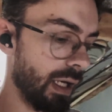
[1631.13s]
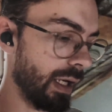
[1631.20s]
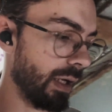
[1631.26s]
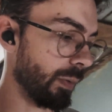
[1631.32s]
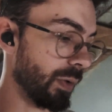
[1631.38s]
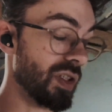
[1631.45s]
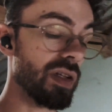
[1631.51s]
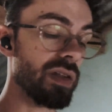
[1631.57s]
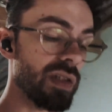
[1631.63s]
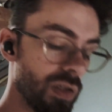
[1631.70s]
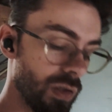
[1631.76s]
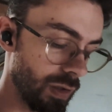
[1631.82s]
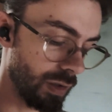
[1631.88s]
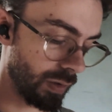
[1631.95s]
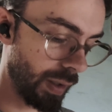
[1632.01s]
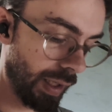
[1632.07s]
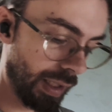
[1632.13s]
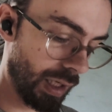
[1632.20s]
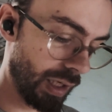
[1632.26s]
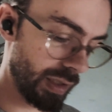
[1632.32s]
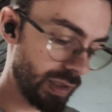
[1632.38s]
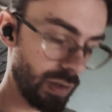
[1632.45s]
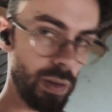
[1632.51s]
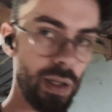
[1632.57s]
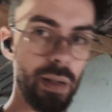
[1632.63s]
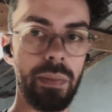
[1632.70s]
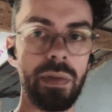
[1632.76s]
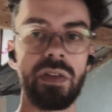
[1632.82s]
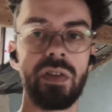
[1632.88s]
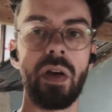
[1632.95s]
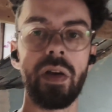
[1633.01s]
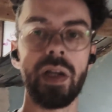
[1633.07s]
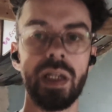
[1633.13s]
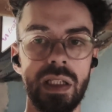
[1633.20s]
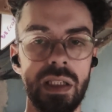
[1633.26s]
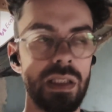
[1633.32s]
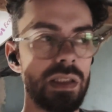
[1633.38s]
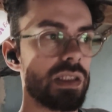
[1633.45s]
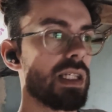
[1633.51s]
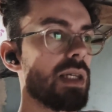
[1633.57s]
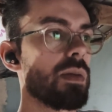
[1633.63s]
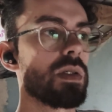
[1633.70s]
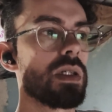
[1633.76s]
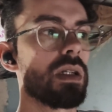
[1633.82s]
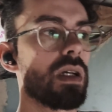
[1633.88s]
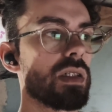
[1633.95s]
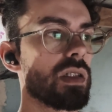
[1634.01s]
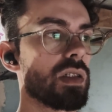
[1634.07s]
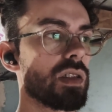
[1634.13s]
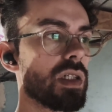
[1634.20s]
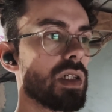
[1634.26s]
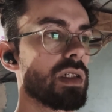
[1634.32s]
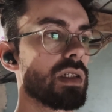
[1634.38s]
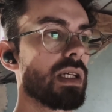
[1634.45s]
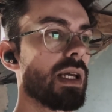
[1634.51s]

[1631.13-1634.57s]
Which I think will look quite nice and quite atmospheric, and it just keeps it nice and chilled.